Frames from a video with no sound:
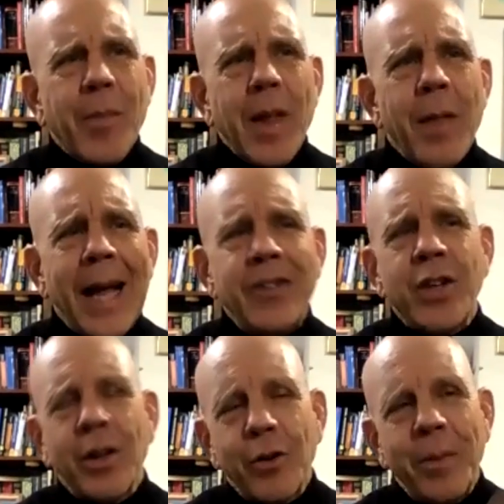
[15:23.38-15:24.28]
that's
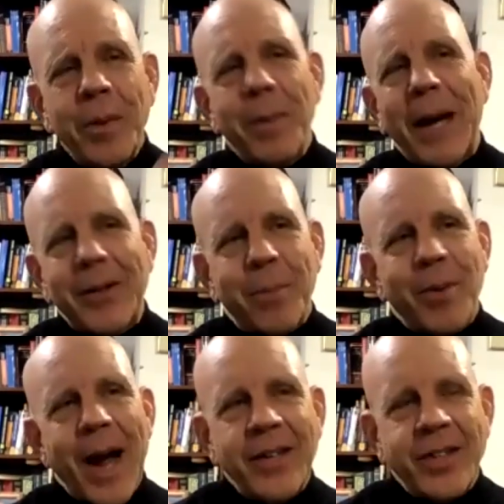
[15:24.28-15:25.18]
a little bit about the
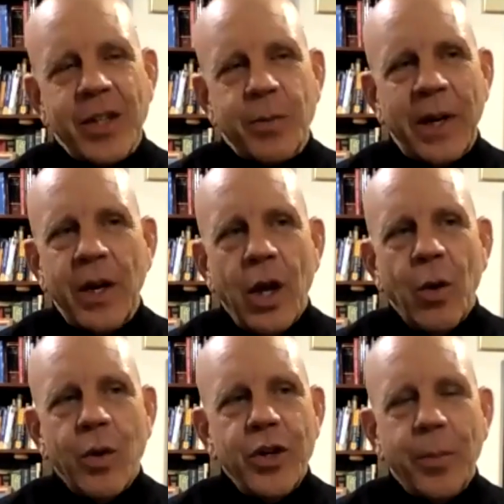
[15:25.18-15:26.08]
process. But
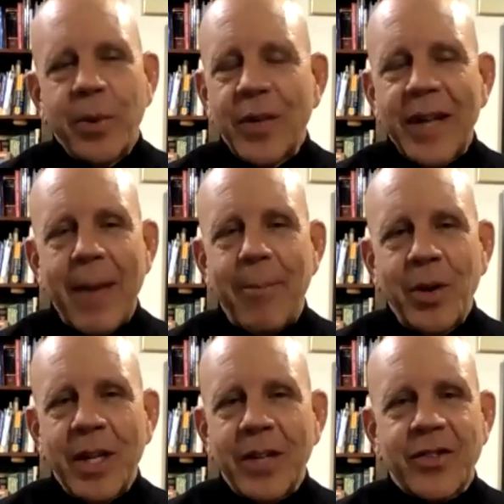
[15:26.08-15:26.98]
when you're building that
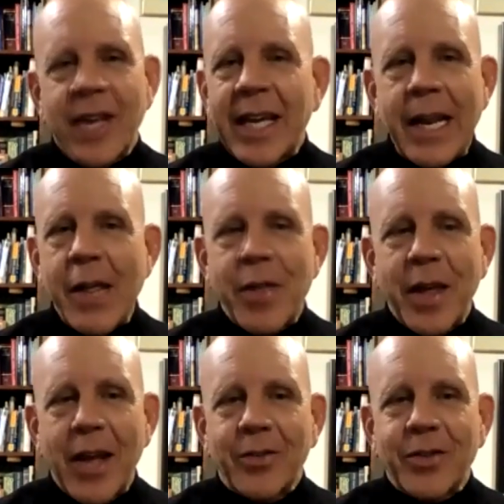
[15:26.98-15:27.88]
building, it's like
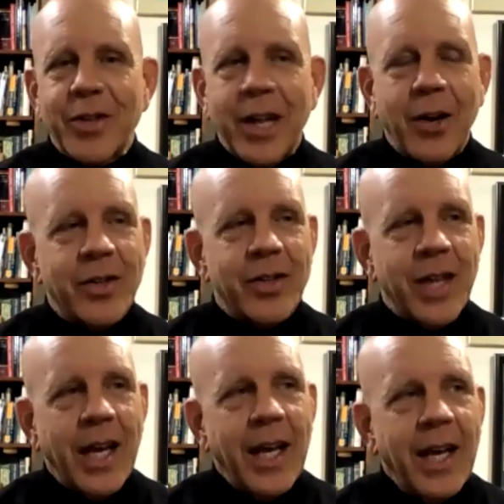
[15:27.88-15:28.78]
anything else, it's,
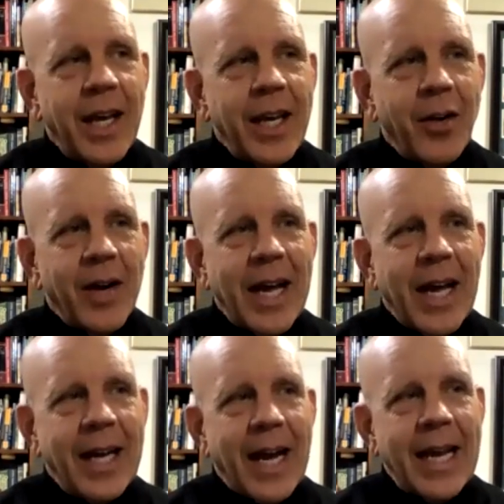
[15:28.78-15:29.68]
and
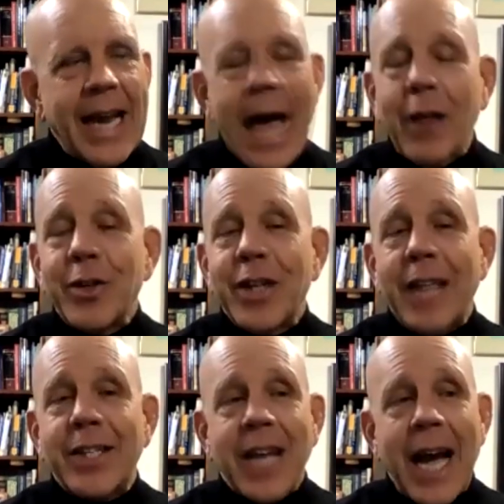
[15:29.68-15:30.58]
I
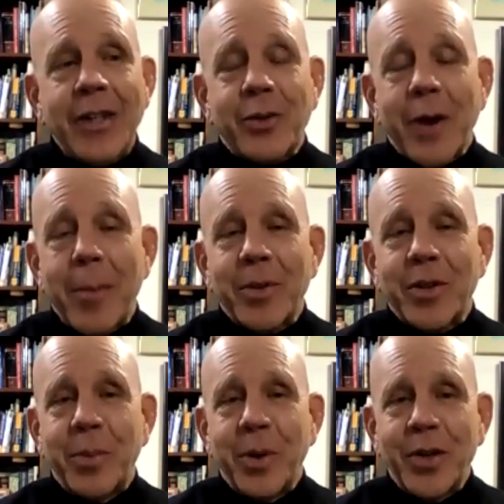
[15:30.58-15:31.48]
analogize skyscrapers
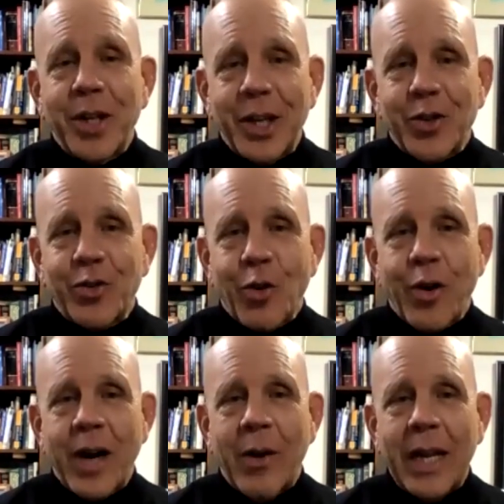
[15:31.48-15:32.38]
to building an
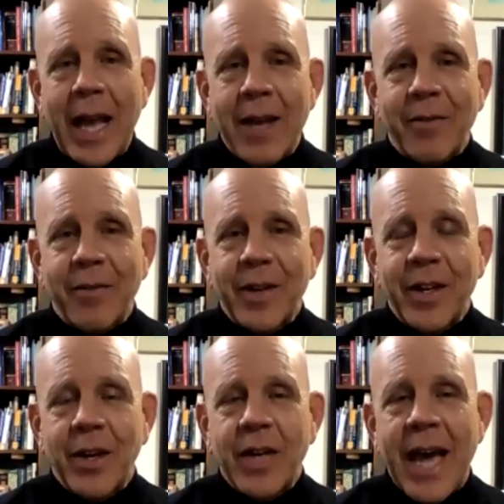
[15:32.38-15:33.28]
extraordinary life.
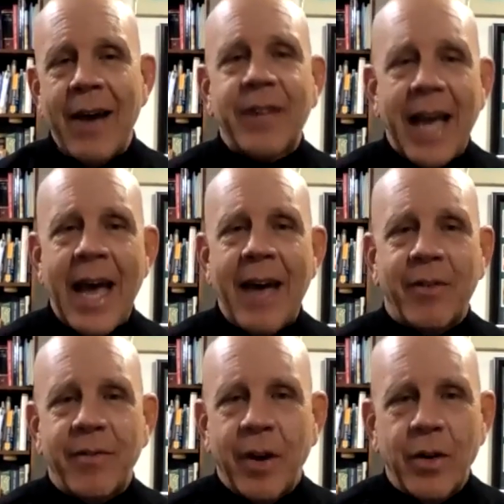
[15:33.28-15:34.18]
You have to have
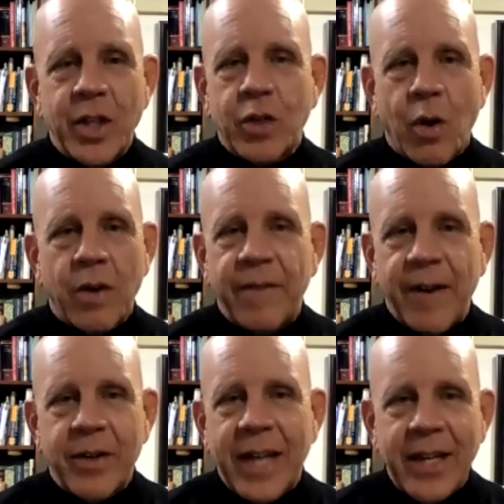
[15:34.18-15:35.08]
a very strong
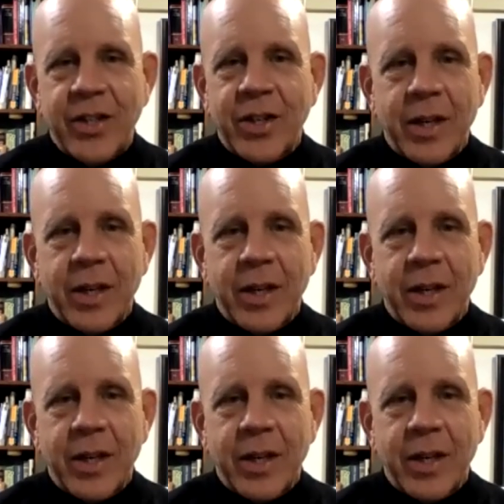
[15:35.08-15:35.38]
foundation,